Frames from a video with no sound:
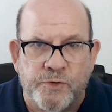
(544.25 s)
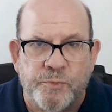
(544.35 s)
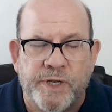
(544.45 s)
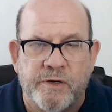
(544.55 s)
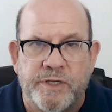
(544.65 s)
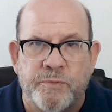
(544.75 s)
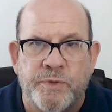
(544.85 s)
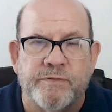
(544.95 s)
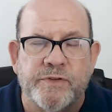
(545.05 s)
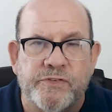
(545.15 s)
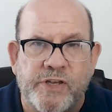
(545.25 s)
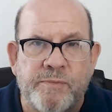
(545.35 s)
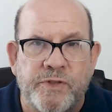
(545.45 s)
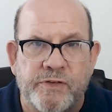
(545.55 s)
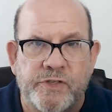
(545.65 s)
full parity, we have the
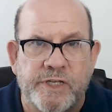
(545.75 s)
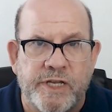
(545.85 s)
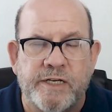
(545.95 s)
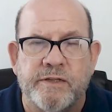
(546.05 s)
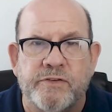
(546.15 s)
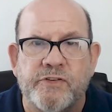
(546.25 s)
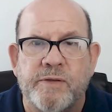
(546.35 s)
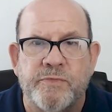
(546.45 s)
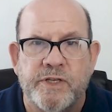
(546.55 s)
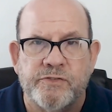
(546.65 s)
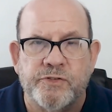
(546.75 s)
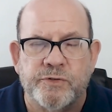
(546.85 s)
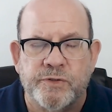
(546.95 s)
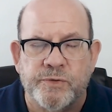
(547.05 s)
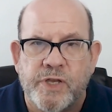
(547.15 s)
same things to gain and the same things to
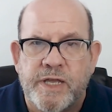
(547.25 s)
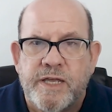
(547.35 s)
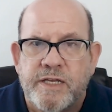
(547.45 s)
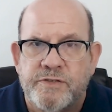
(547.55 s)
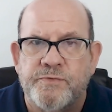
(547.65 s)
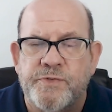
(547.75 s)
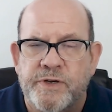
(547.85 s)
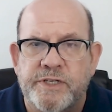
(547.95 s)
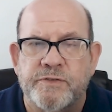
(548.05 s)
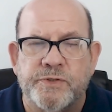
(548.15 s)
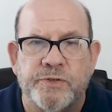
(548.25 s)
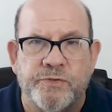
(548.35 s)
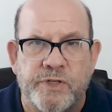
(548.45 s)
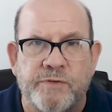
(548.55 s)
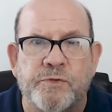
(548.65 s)
lose, is a very
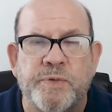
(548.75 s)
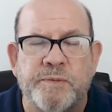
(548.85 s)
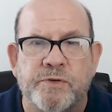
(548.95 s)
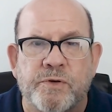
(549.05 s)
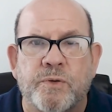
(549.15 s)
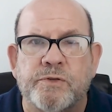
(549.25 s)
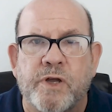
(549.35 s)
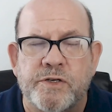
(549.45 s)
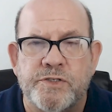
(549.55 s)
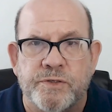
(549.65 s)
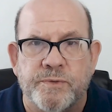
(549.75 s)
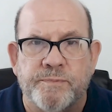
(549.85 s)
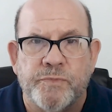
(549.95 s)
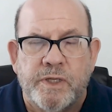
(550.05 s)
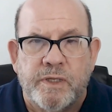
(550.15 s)
difficult thing for people to hold on to
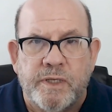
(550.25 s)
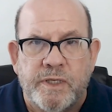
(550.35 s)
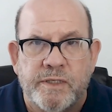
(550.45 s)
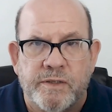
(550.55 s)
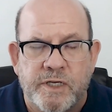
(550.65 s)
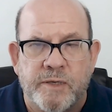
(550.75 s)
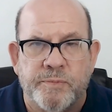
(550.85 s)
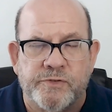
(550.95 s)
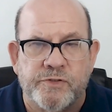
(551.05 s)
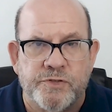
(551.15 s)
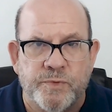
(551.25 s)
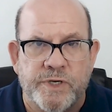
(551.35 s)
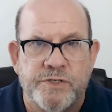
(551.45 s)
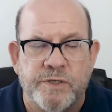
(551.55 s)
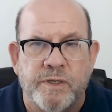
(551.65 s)
in the couple
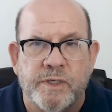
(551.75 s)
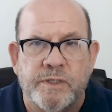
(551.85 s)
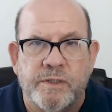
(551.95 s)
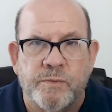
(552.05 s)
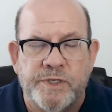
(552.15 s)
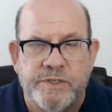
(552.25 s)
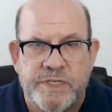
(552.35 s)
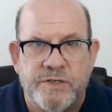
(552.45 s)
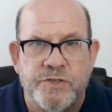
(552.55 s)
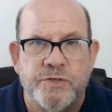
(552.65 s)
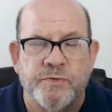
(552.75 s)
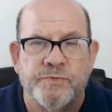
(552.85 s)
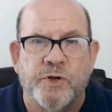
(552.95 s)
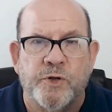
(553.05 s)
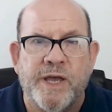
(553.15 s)
situation. We tend to
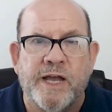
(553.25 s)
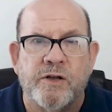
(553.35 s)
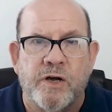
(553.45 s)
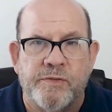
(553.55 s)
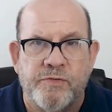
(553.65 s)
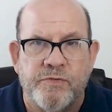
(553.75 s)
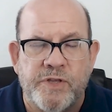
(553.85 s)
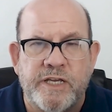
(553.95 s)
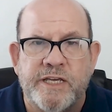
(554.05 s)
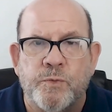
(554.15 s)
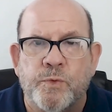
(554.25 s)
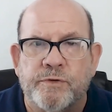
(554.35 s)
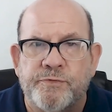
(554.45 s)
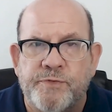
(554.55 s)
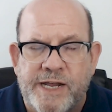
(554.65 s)
fall back on thinking
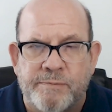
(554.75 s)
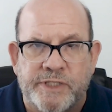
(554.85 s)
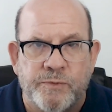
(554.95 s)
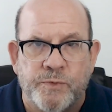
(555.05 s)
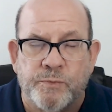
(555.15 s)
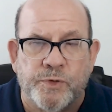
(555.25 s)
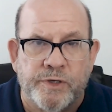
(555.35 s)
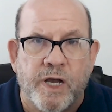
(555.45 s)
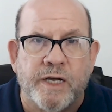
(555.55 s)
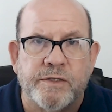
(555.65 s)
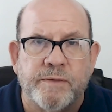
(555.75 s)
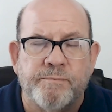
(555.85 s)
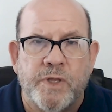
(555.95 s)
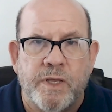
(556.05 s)
we're family when we're not.